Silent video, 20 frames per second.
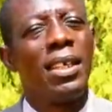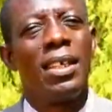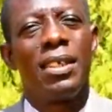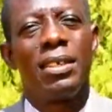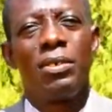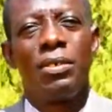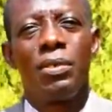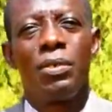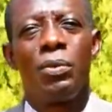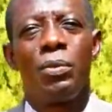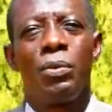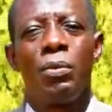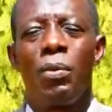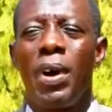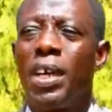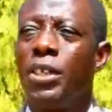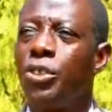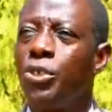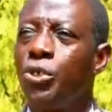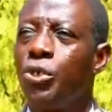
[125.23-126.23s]
then
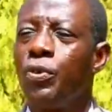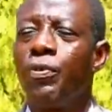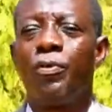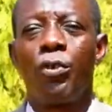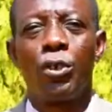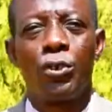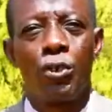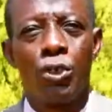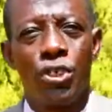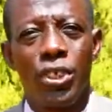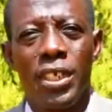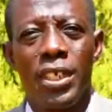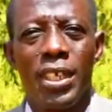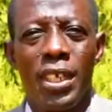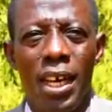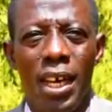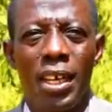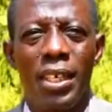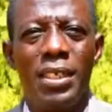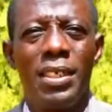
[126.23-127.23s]
went to Fosu Training
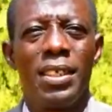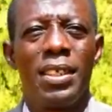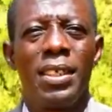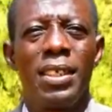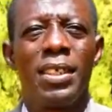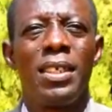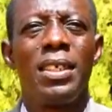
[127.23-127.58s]
College,